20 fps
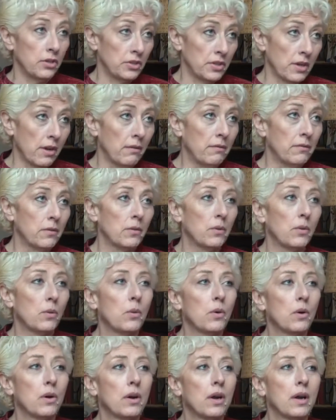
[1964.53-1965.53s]

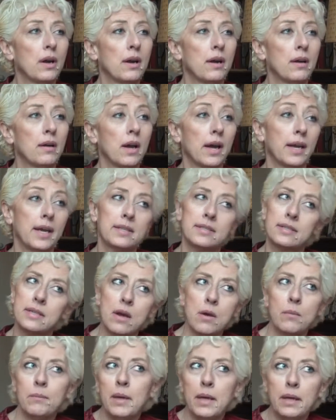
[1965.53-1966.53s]
yourself, or I
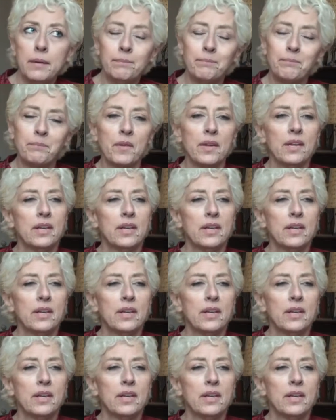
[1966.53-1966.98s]
guess now me,